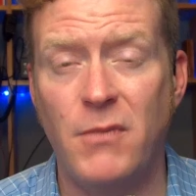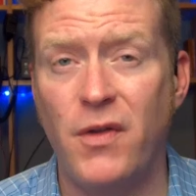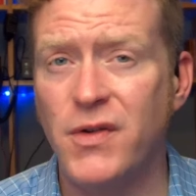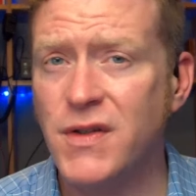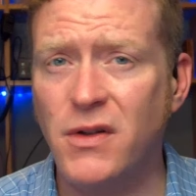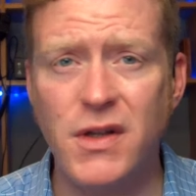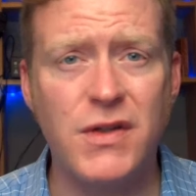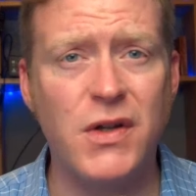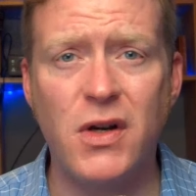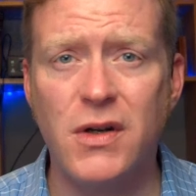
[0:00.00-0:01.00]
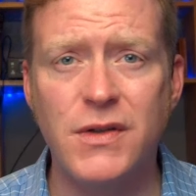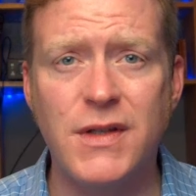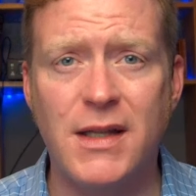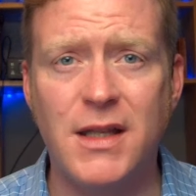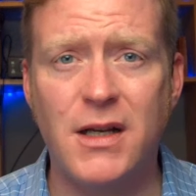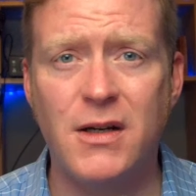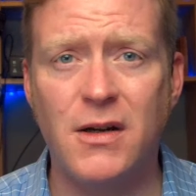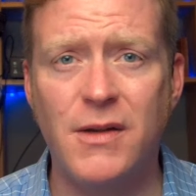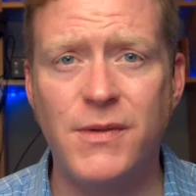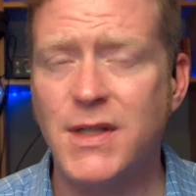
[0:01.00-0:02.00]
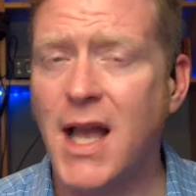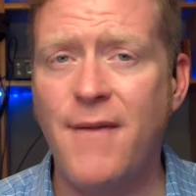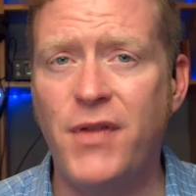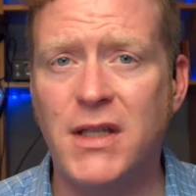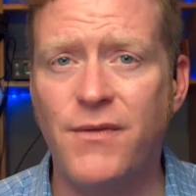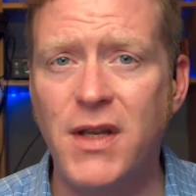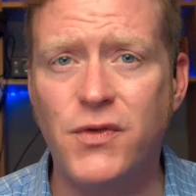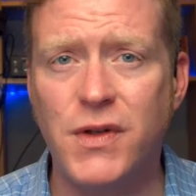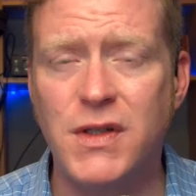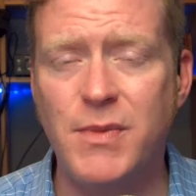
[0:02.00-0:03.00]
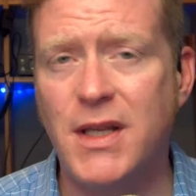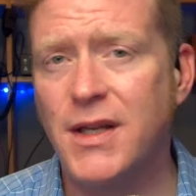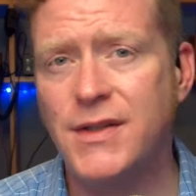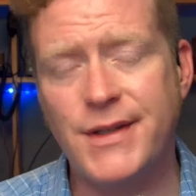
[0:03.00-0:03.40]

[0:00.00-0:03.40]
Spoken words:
Are there still concerns that there it was a conflict of interest because